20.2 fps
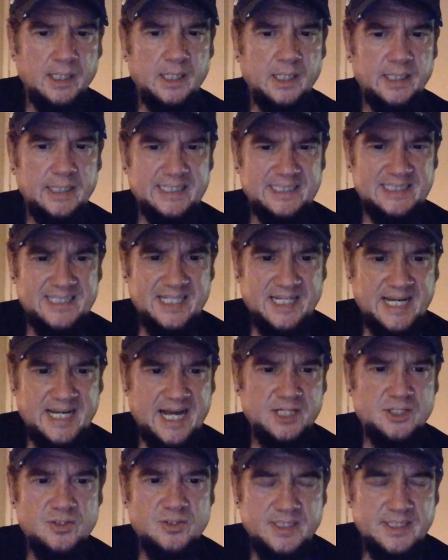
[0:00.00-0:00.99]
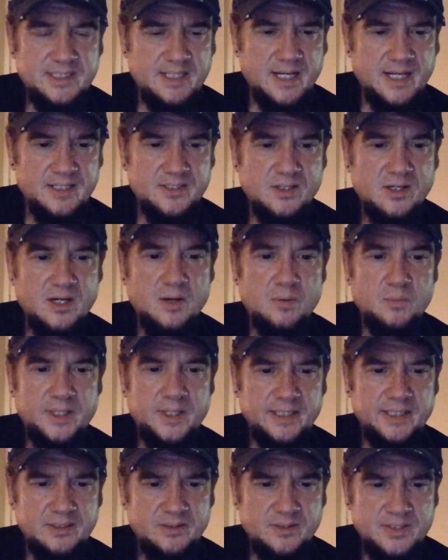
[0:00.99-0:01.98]
Is a natural disaster, and we
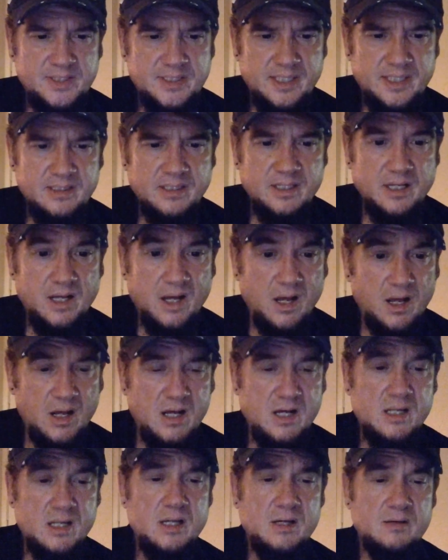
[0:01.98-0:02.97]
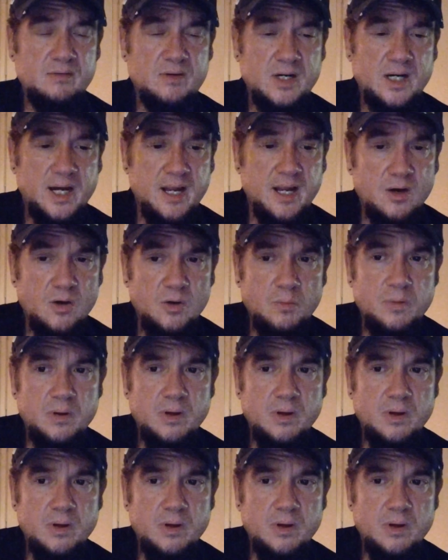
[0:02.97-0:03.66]
need to send all of our help,